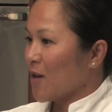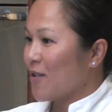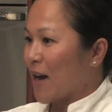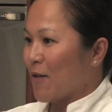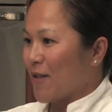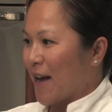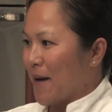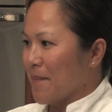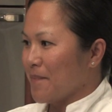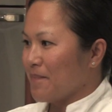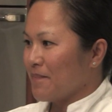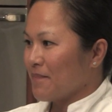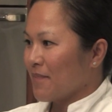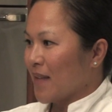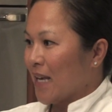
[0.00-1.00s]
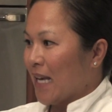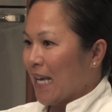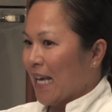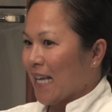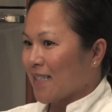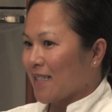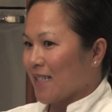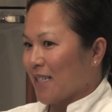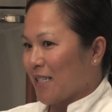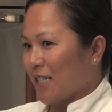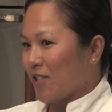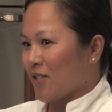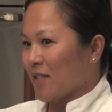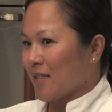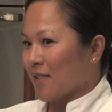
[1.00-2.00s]
Rau, it's an
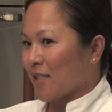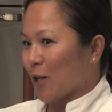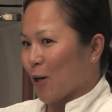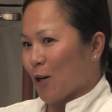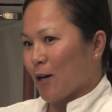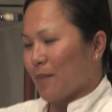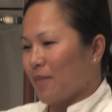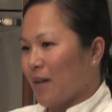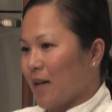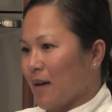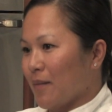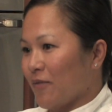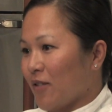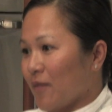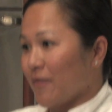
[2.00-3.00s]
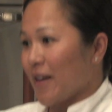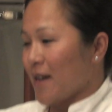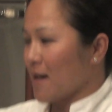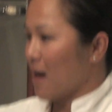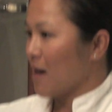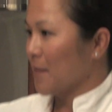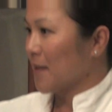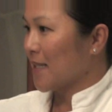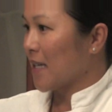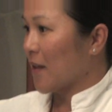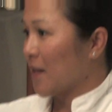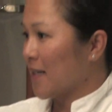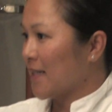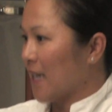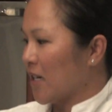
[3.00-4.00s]
indigenous herb from Vietnam and
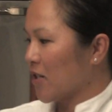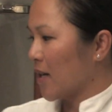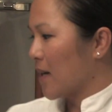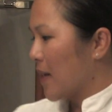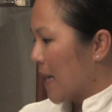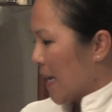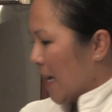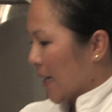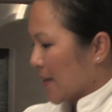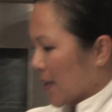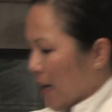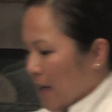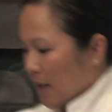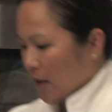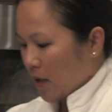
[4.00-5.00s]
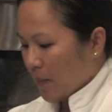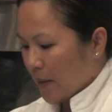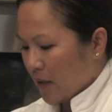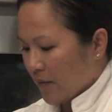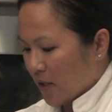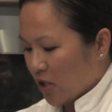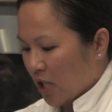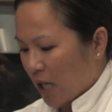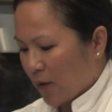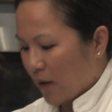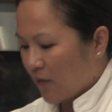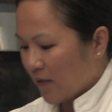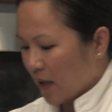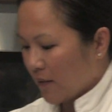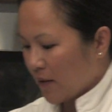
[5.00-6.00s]
Southeast Asia. It's got a little bit of a chicory
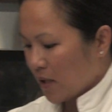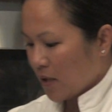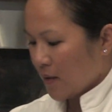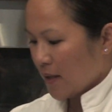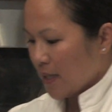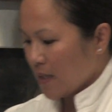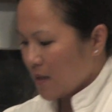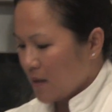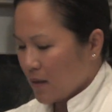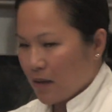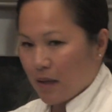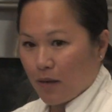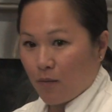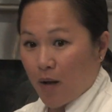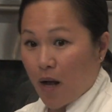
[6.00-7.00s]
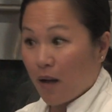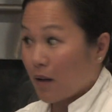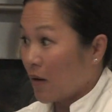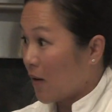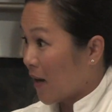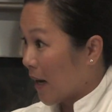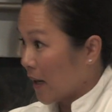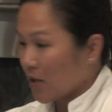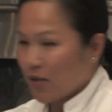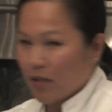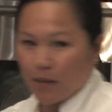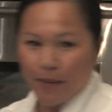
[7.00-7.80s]
flavor to it, and I'll go actually